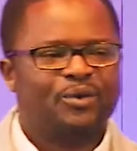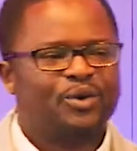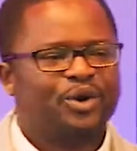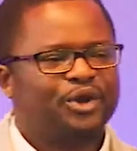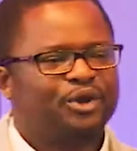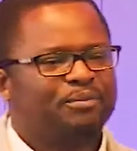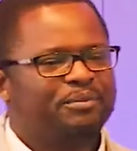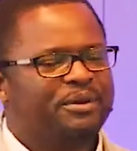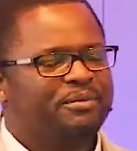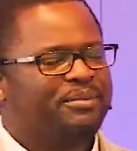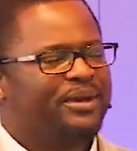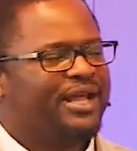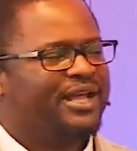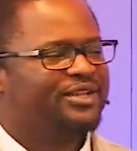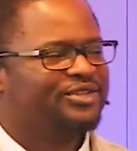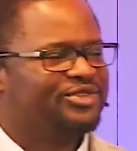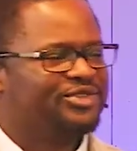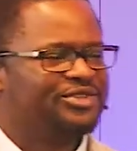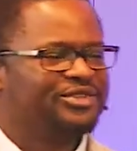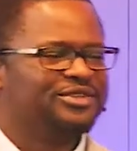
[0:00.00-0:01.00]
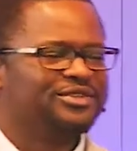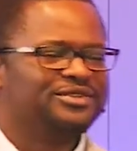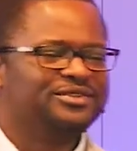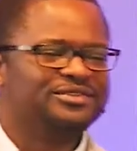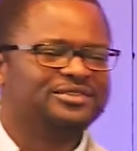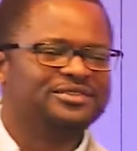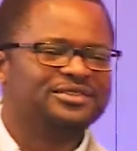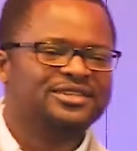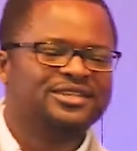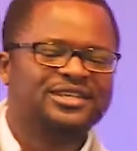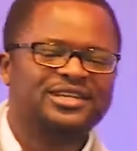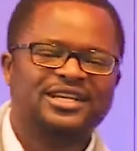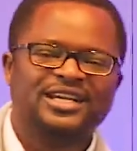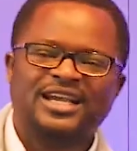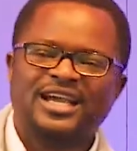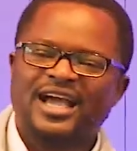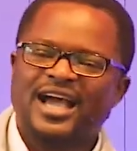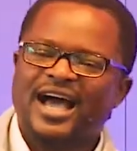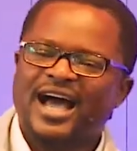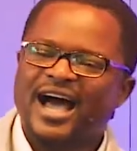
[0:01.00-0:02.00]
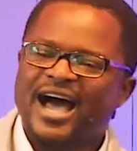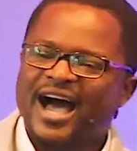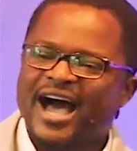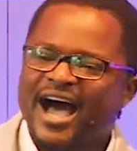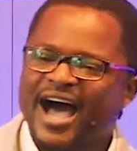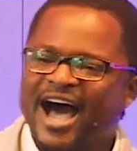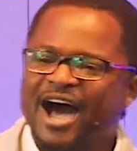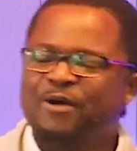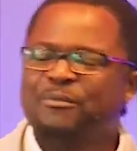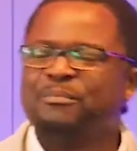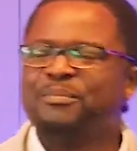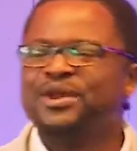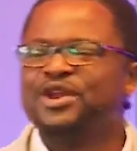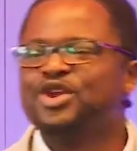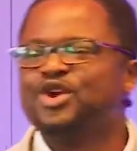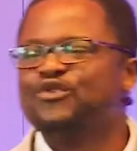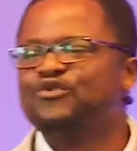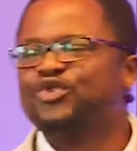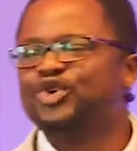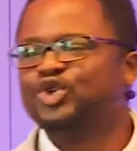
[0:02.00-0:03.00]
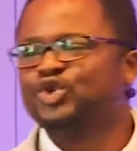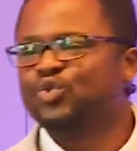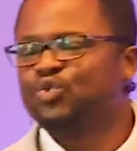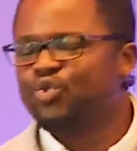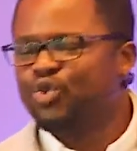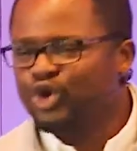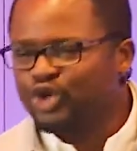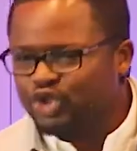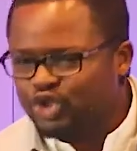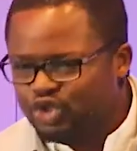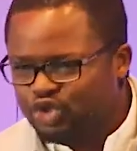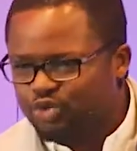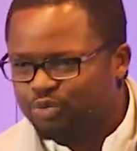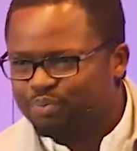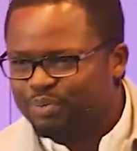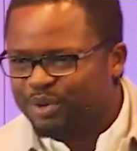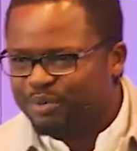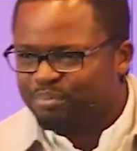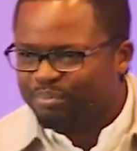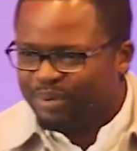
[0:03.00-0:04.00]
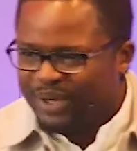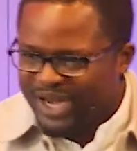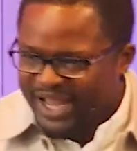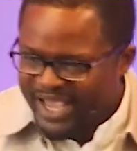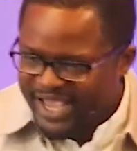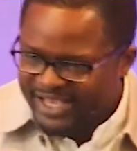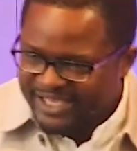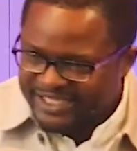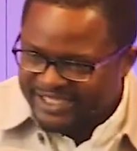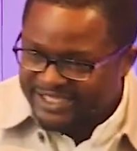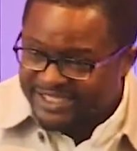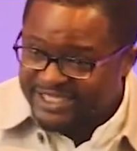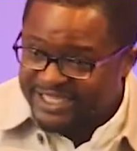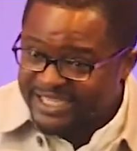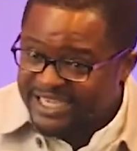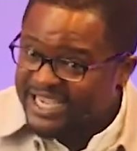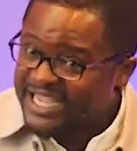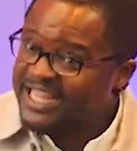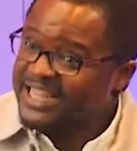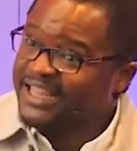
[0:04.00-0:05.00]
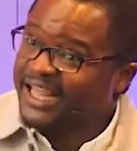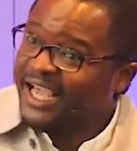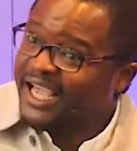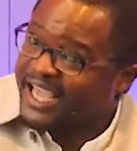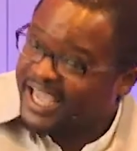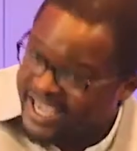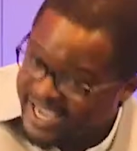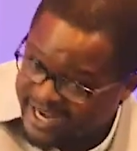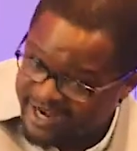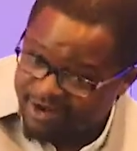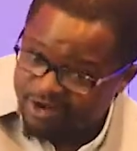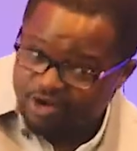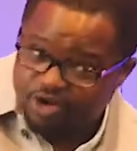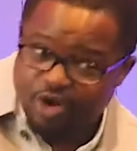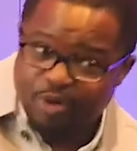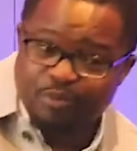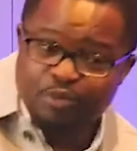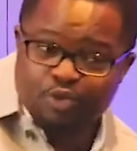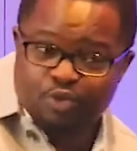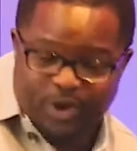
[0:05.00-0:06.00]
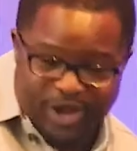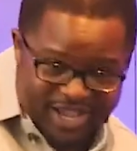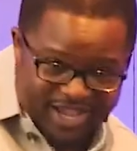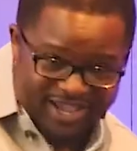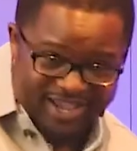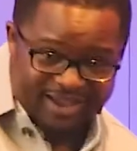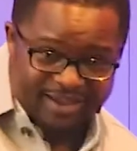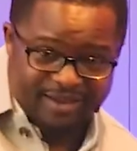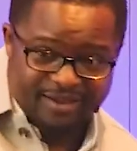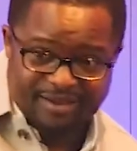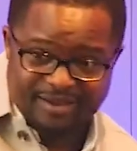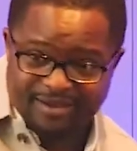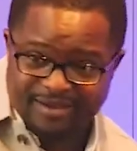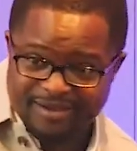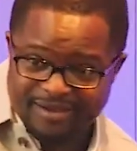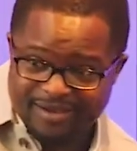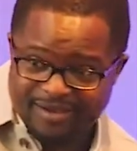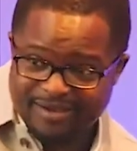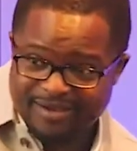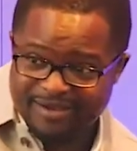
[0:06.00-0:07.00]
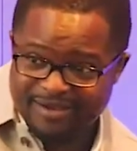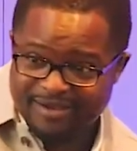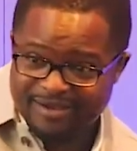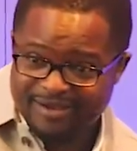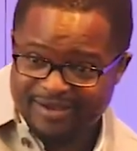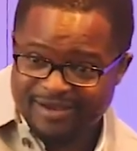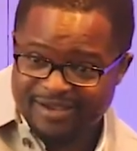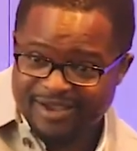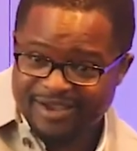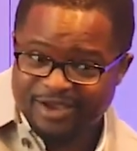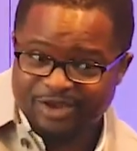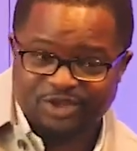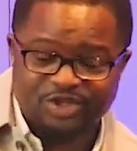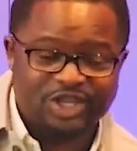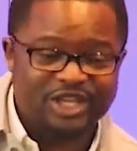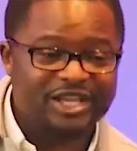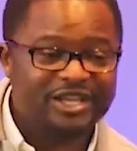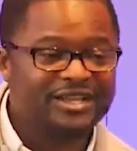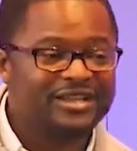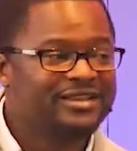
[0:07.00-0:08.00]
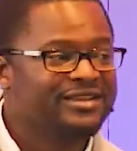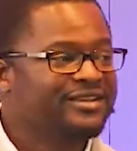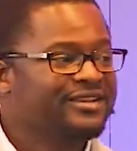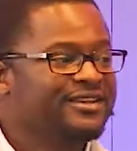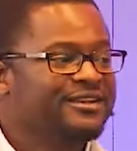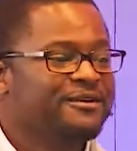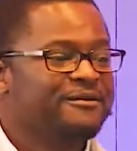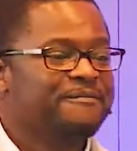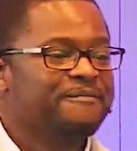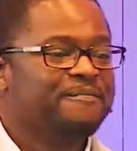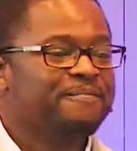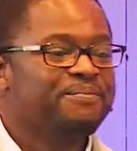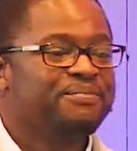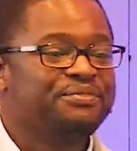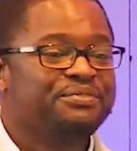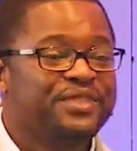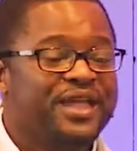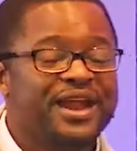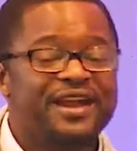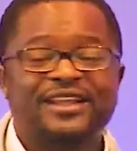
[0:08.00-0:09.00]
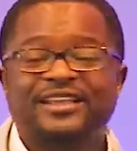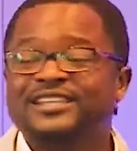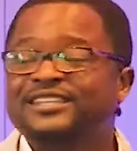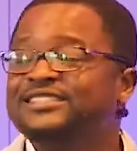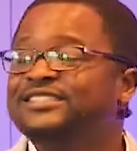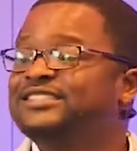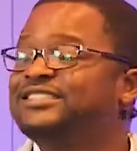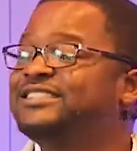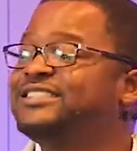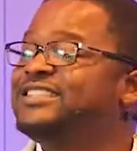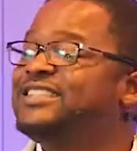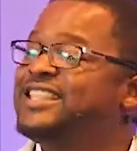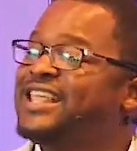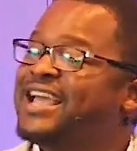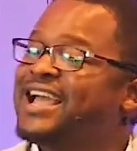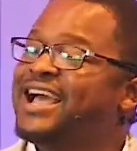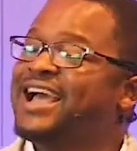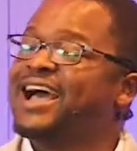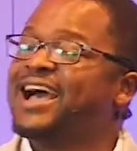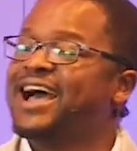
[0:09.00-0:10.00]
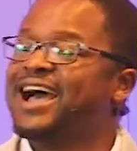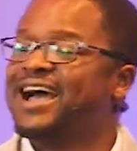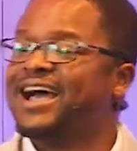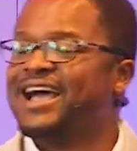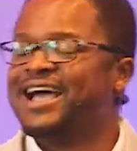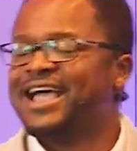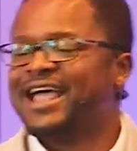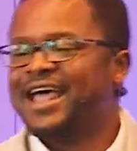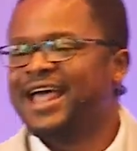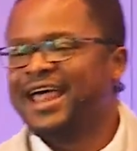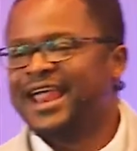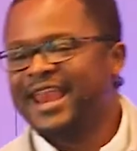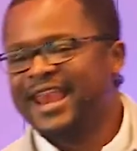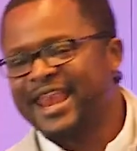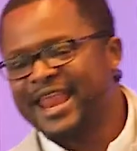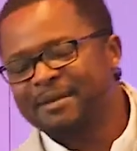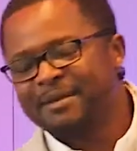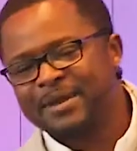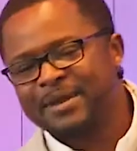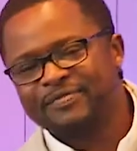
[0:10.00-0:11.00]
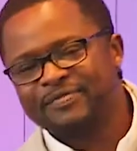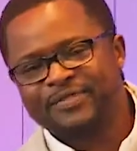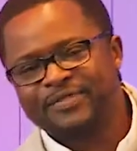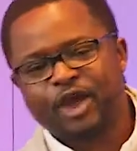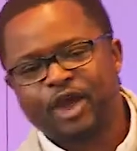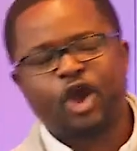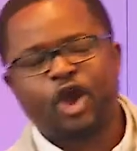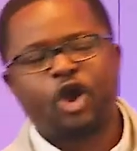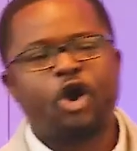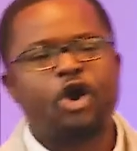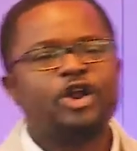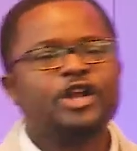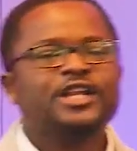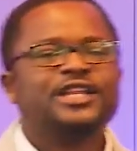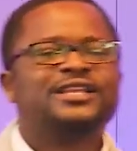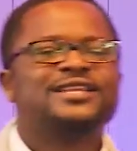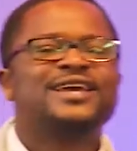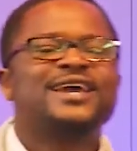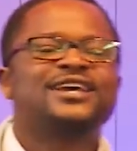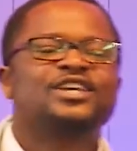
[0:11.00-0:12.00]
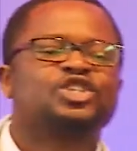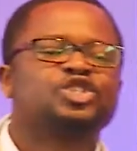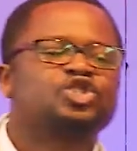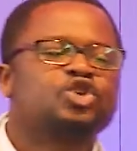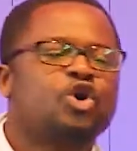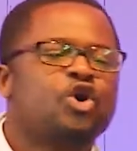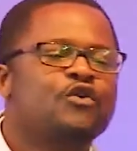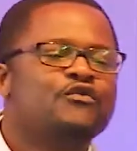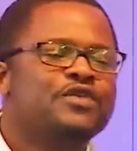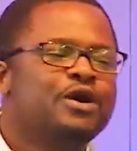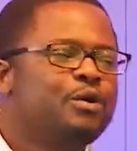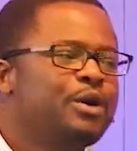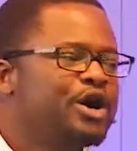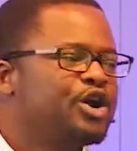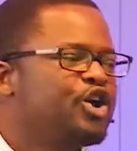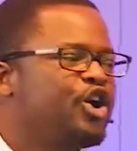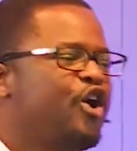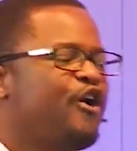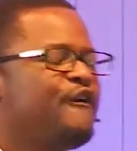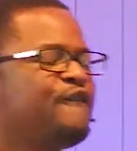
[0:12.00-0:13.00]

I want to be blessed. How many of us want to be blessed the kingdom way? You see, there is the context of our